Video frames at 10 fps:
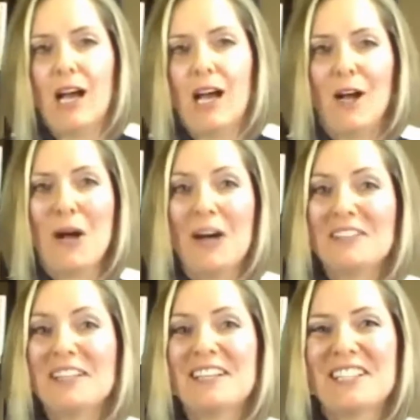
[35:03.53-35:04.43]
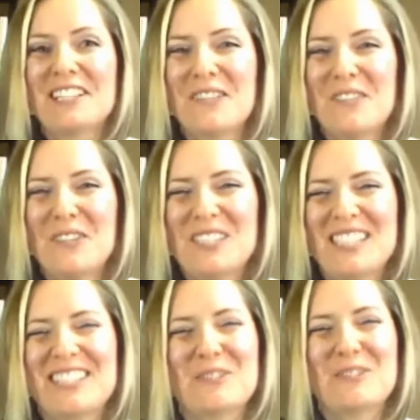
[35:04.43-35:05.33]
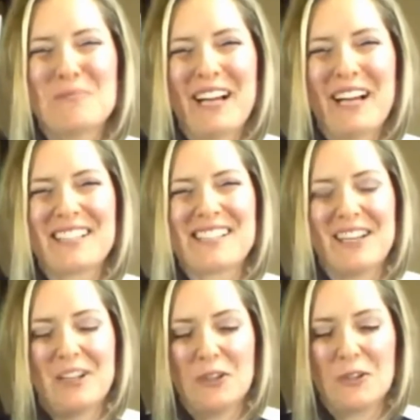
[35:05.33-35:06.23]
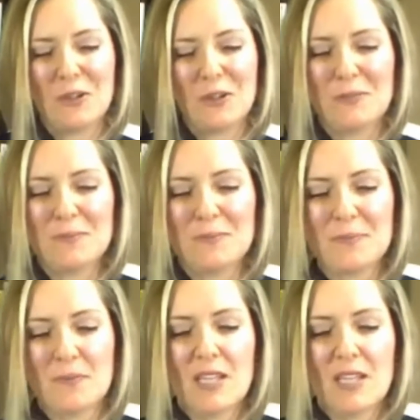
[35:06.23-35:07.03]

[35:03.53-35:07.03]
I'll leave you to practice that on your own.